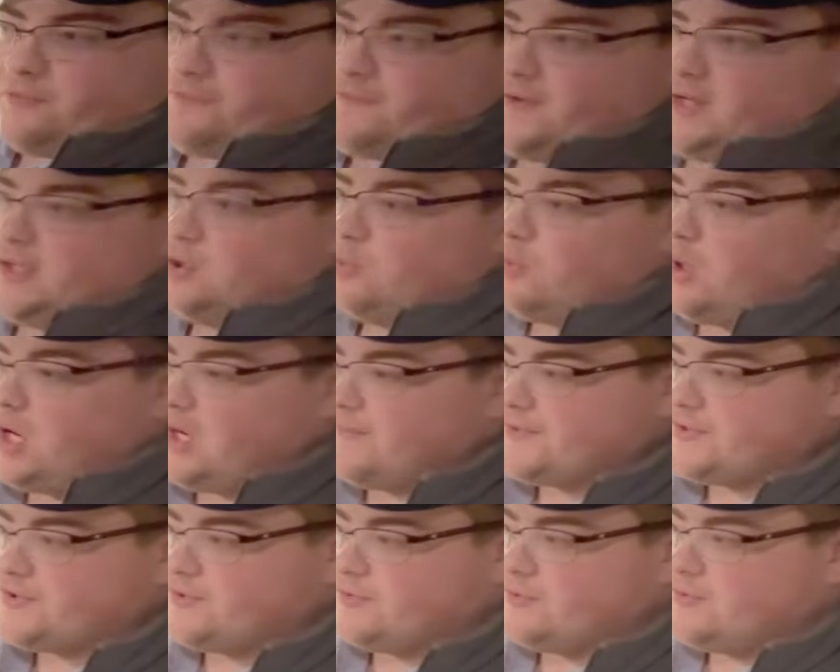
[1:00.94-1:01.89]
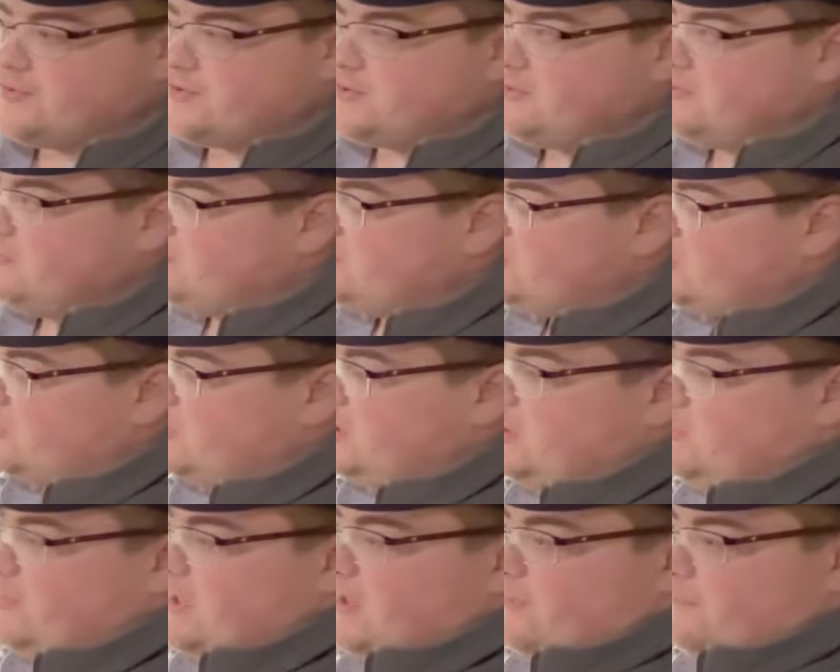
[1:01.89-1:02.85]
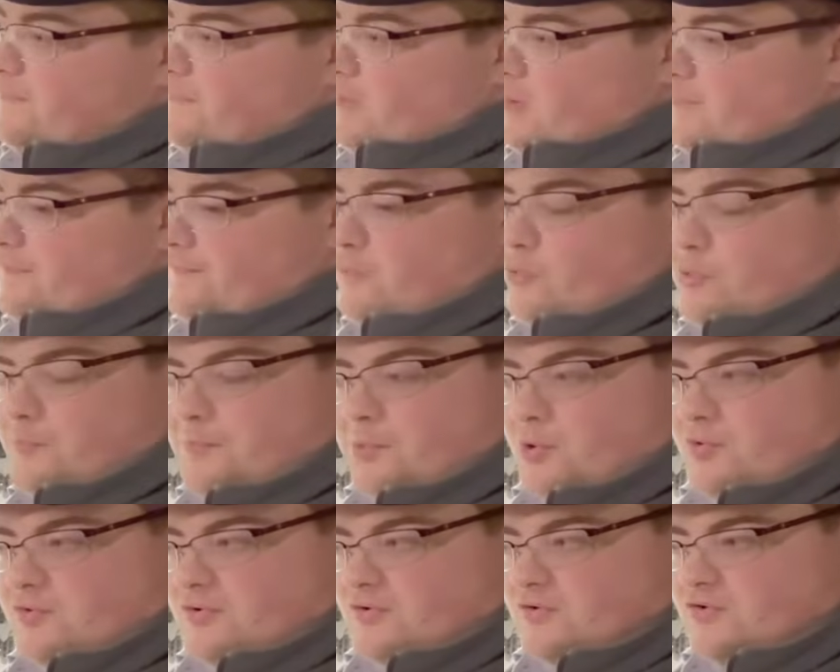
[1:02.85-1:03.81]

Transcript: fellow officers. So here we have a 4-person